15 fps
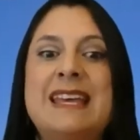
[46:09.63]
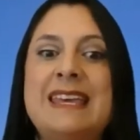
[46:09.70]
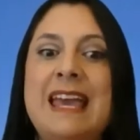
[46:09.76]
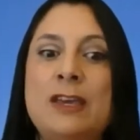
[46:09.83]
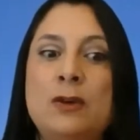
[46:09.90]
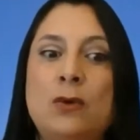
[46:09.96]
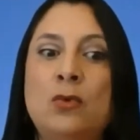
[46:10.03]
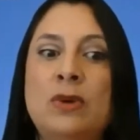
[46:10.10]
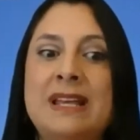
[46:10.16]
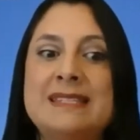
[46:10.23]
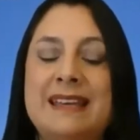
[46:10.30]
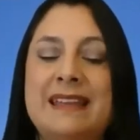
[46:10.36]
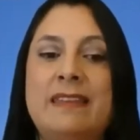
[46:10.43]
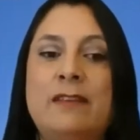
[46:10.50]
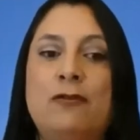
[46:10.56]

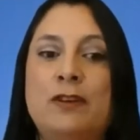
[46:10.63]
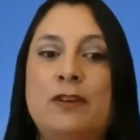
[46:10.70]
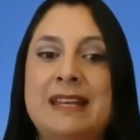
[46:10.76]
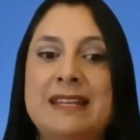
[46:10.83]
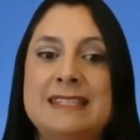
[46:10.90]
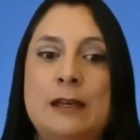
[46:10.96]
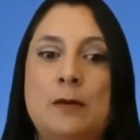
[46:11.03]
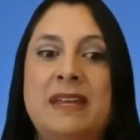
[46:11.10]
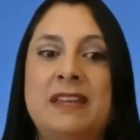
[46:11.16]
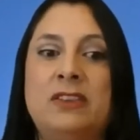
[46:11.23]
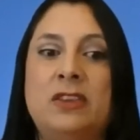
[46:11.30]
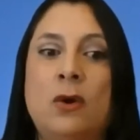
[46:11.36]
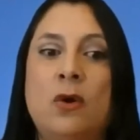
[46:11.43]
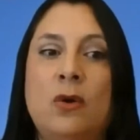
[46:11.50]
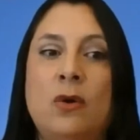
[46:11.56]
contributions to climate change
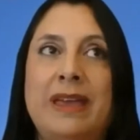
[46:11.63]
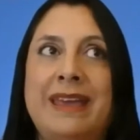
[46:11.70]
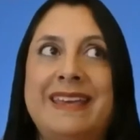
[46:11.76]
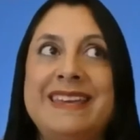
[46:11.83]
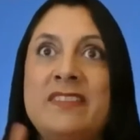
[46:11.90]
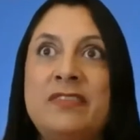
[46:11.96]
from countries.